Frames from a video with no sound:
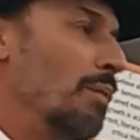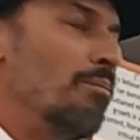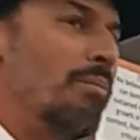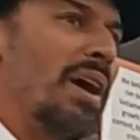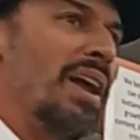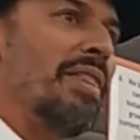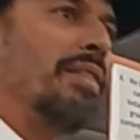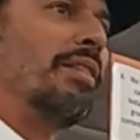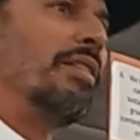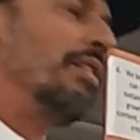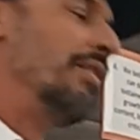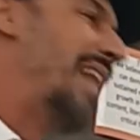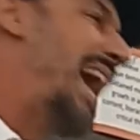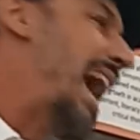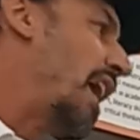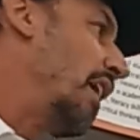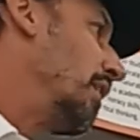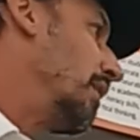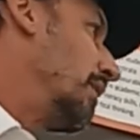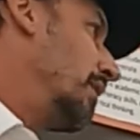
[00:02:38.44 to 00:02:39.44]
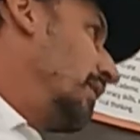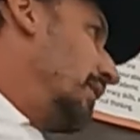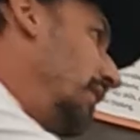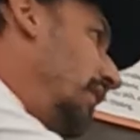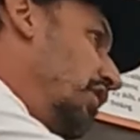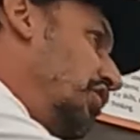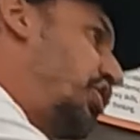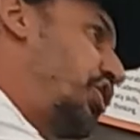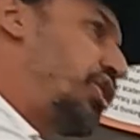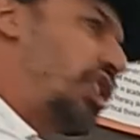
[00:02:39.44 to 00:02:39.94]
but that
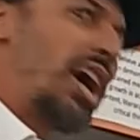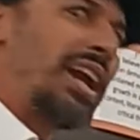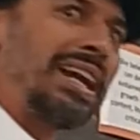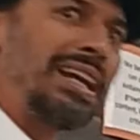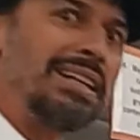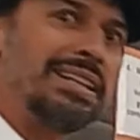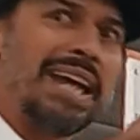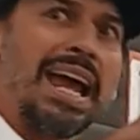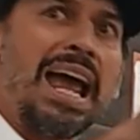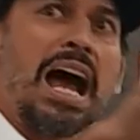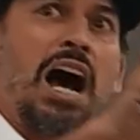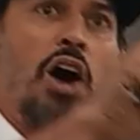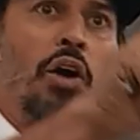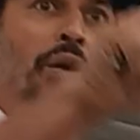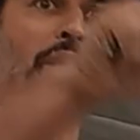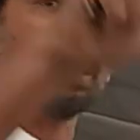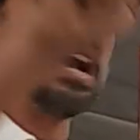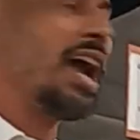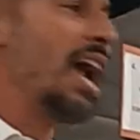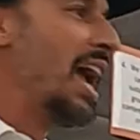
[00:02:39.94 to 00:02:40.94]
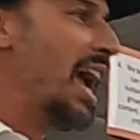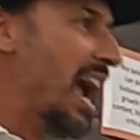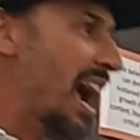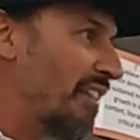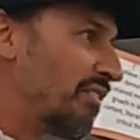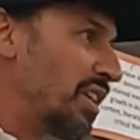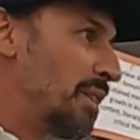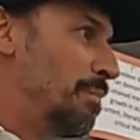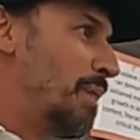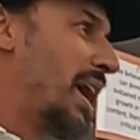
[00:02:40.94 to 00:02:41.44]
is shutting down
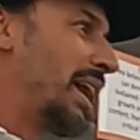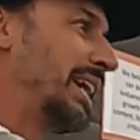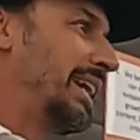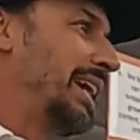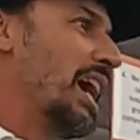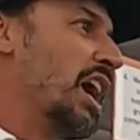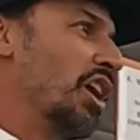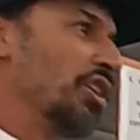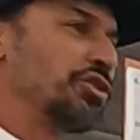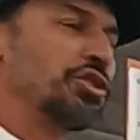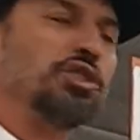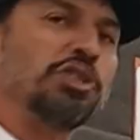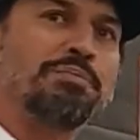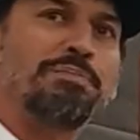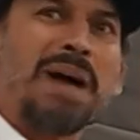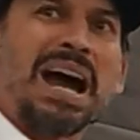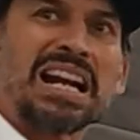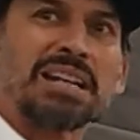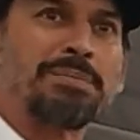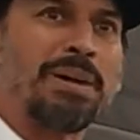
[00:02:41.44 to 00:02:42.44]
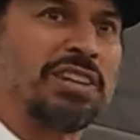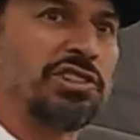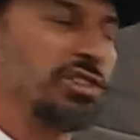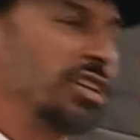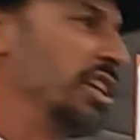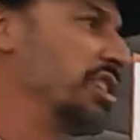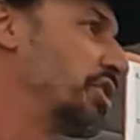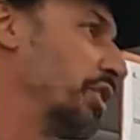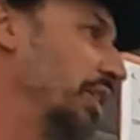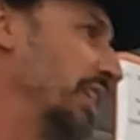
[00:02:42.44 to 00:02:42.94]
everybody else who's backed by
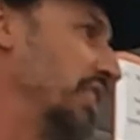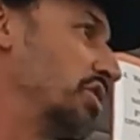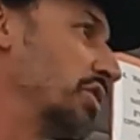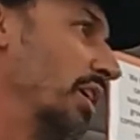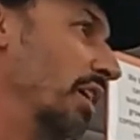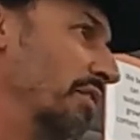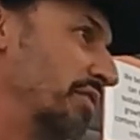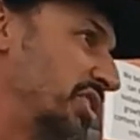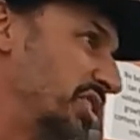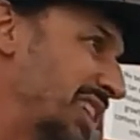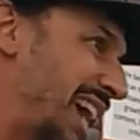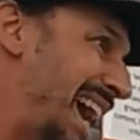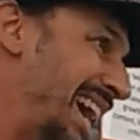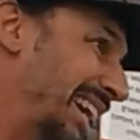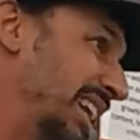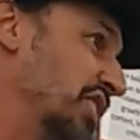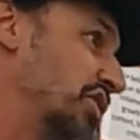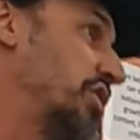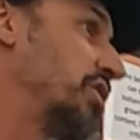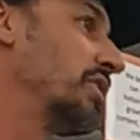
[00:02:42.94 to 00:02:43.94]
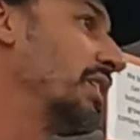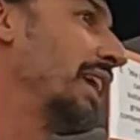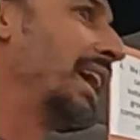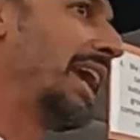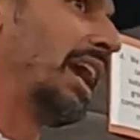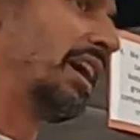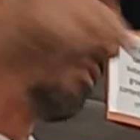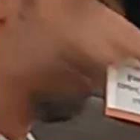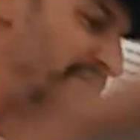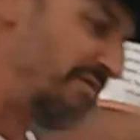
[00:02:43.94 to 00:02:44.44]
centuries of science and